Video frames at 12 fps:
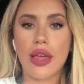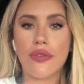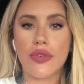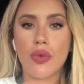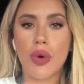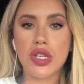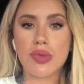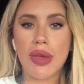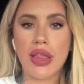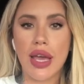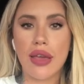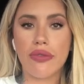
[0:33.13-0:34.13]
If you watch my
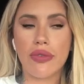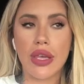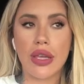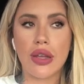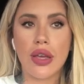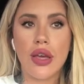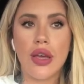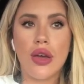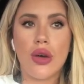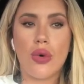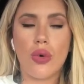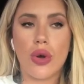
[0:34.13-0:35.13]
live feed
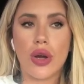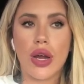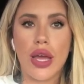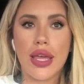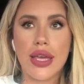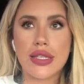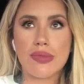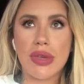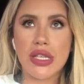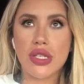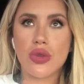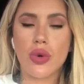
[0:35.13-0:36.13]
or I guess
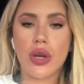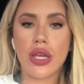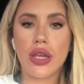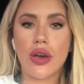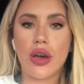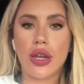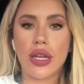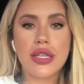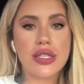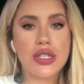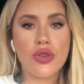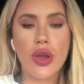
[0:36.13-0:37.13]
my story on
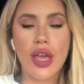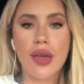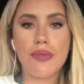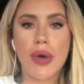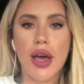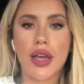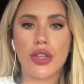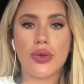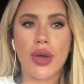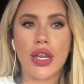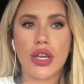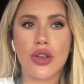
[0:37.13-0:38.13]
Instagram, you
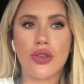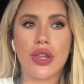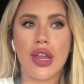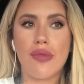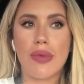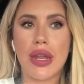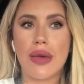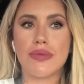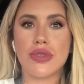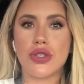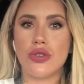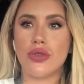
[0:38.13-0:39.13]
kind of know that I've been up
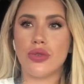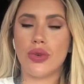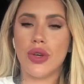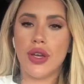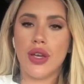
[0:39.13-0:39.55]
to